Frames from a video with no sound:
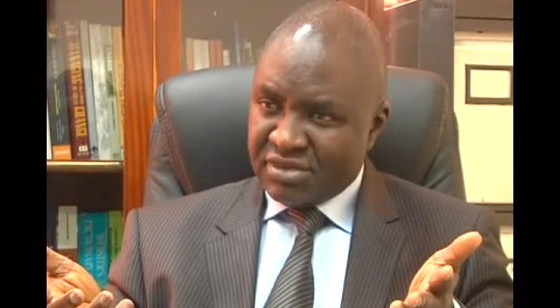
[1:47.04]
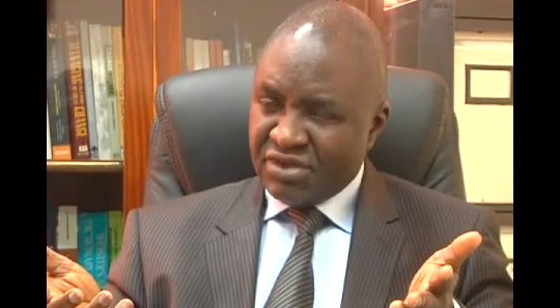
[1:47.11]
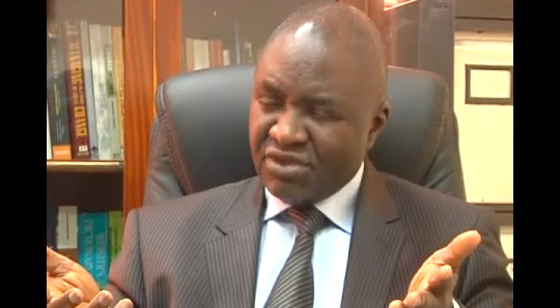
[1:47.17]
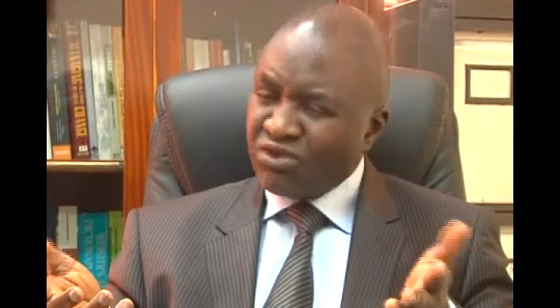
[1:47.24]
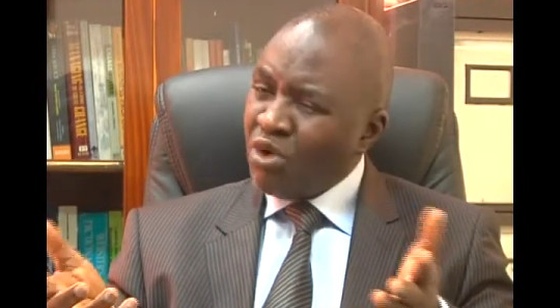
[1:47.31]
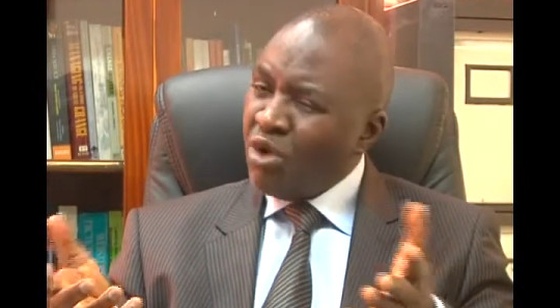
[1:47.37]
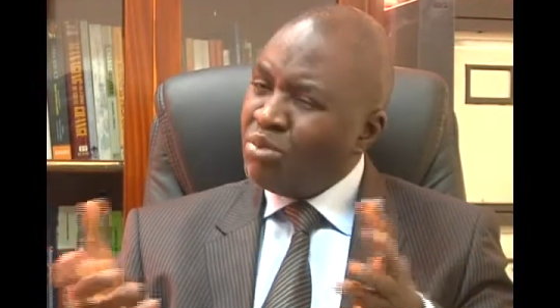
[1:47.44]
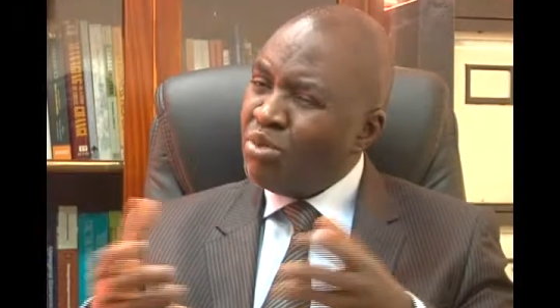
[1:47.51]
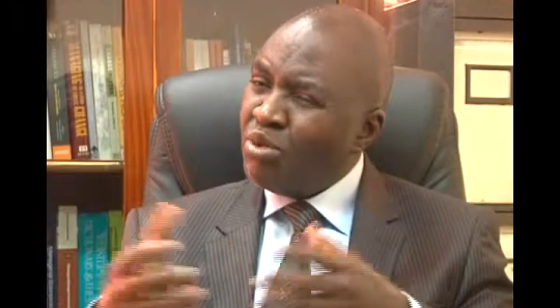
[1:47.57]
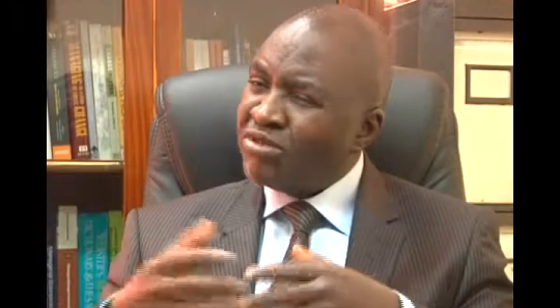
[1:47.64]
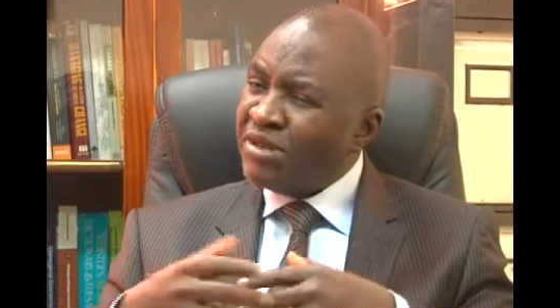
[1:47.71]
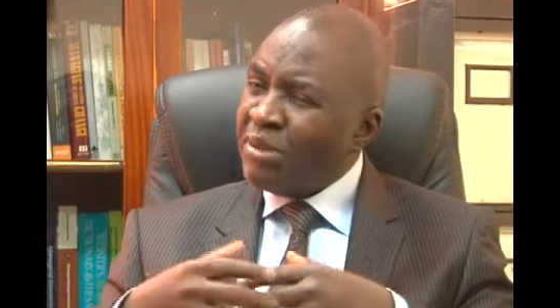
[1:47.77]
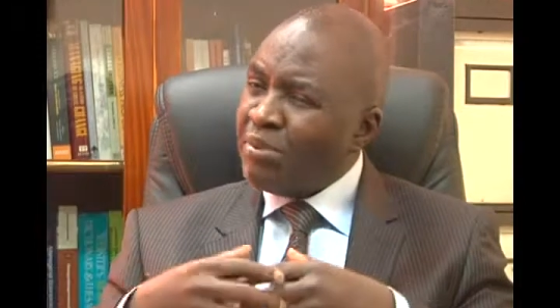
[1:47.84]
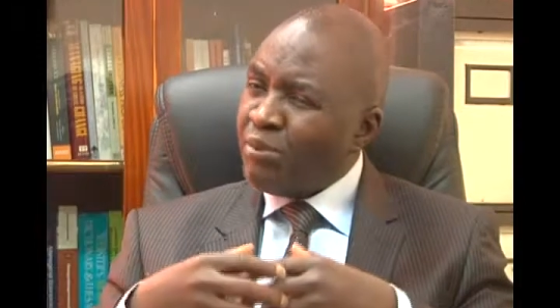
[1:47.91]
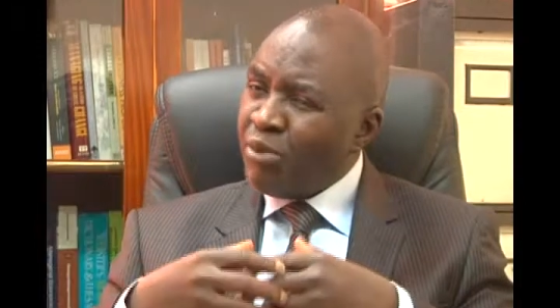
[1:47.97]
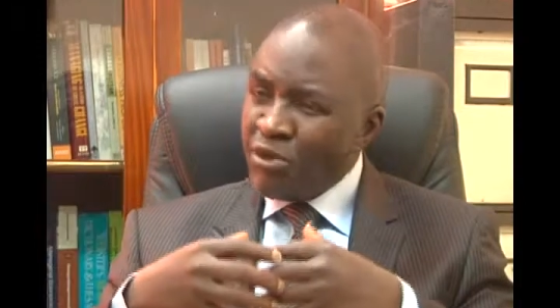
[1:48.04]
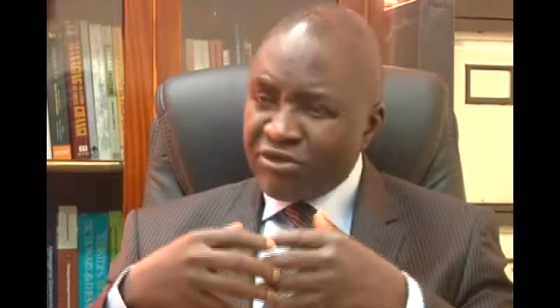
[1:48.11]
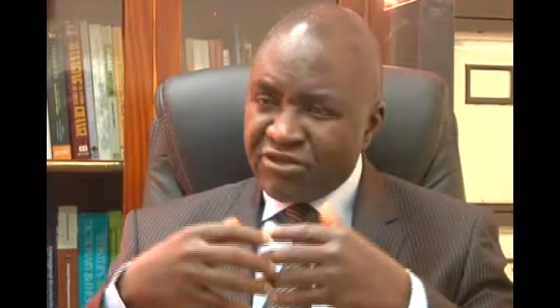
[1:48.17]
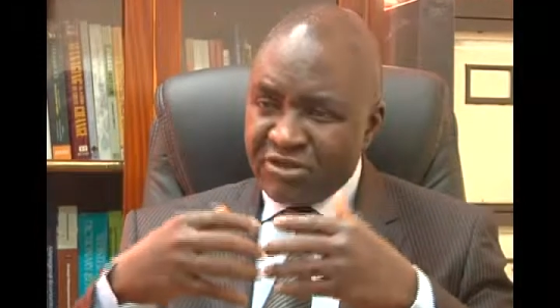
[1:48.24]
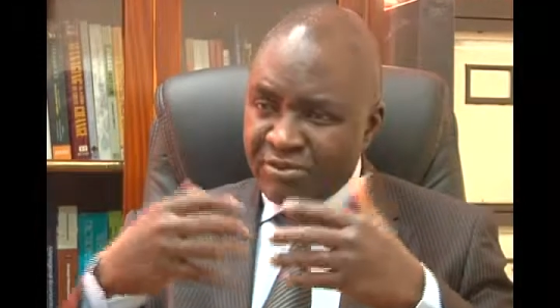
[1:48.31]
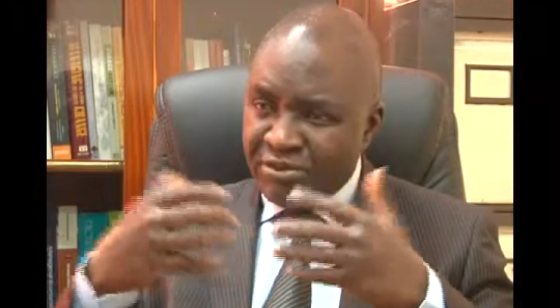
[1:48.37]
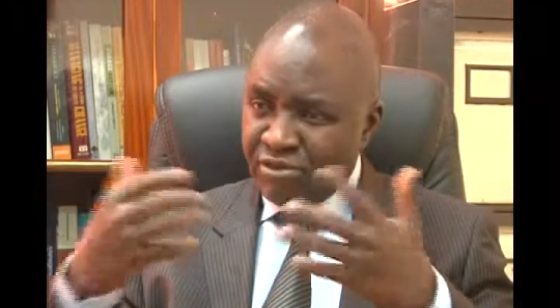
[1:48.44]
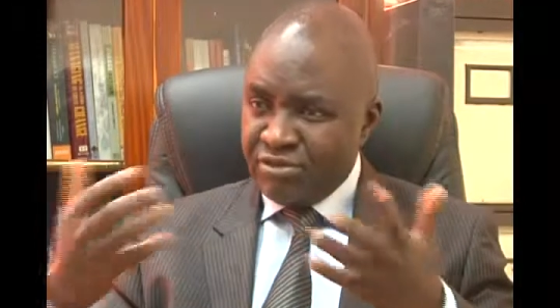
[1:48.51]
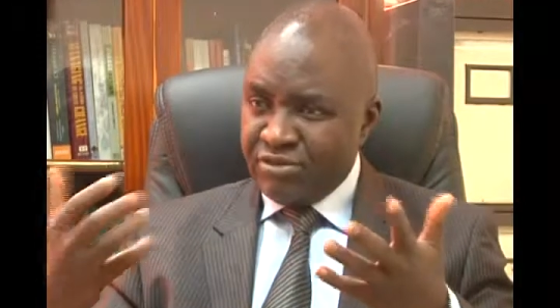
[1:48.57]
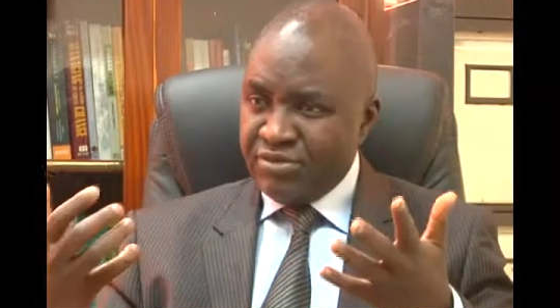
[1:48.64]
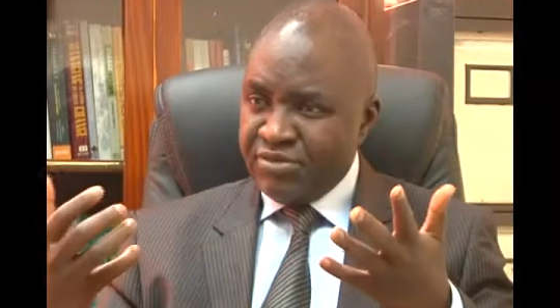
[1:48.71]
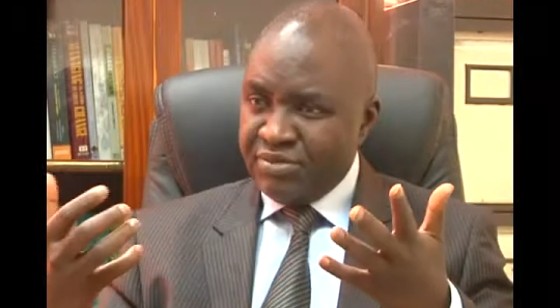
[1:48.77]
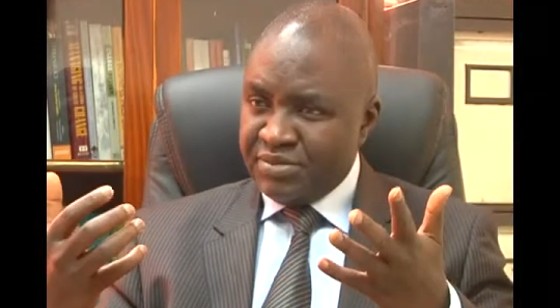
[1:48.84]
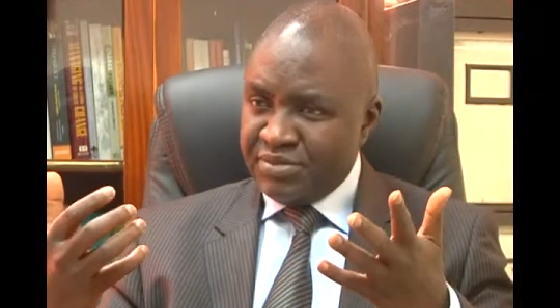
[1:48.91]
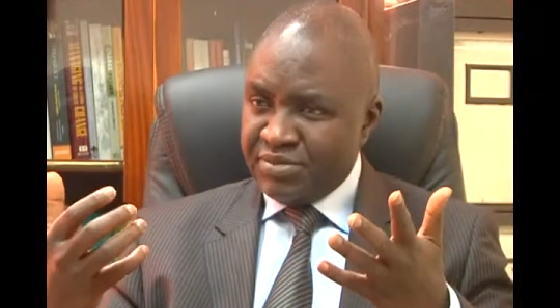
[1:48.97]
It's almost impossible
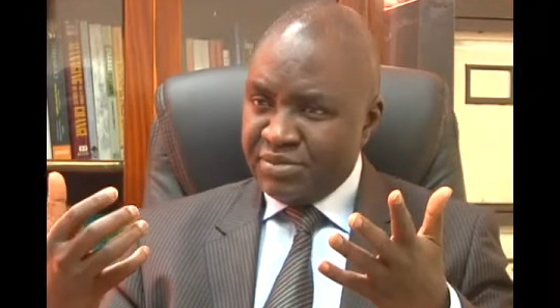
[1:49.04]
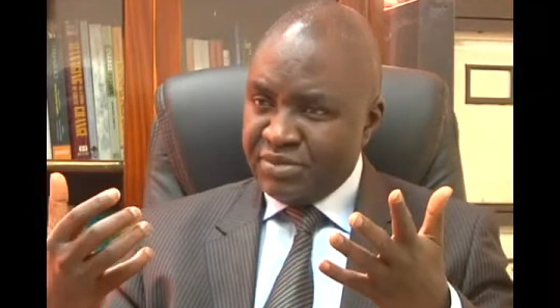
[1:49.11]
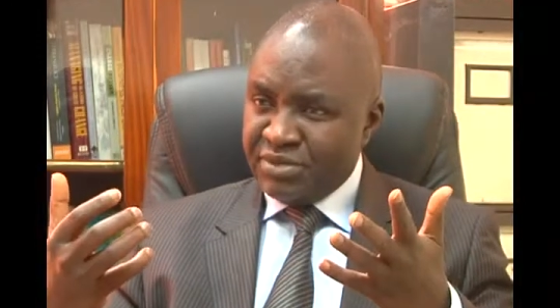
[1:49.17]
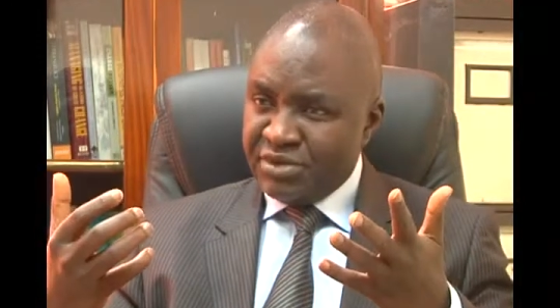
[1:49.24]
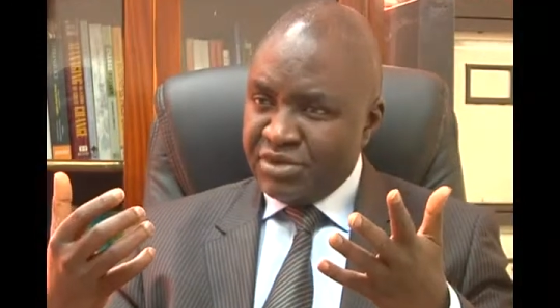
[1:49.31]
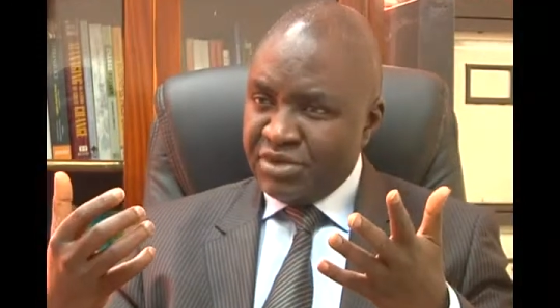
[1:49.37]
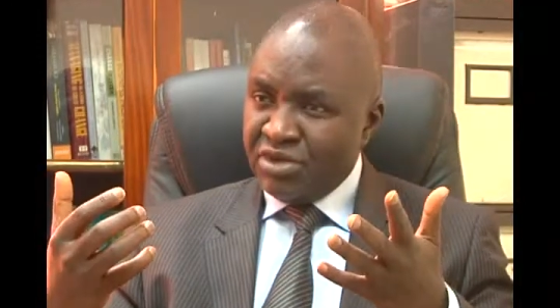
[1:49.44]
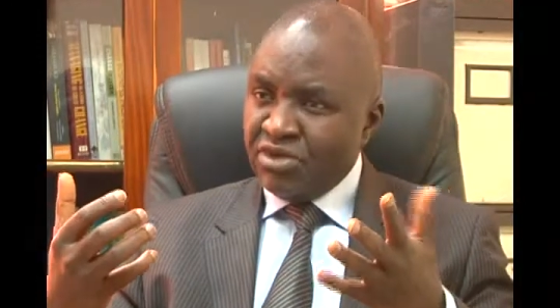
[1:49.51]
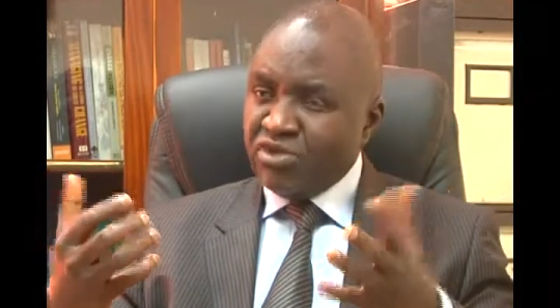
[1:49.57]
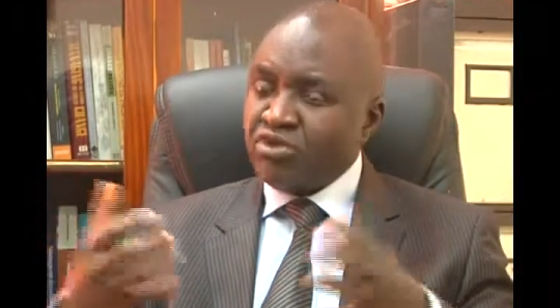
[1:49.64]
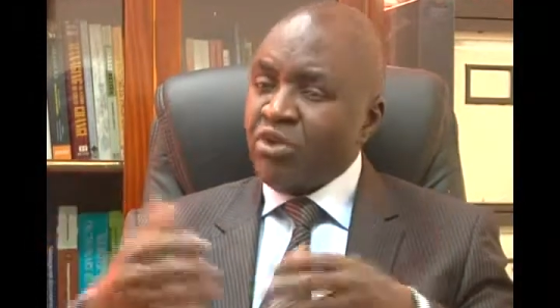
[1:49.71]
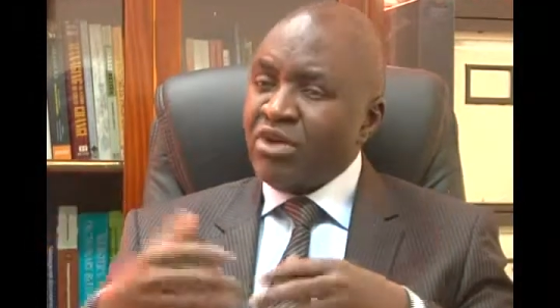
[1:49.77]
to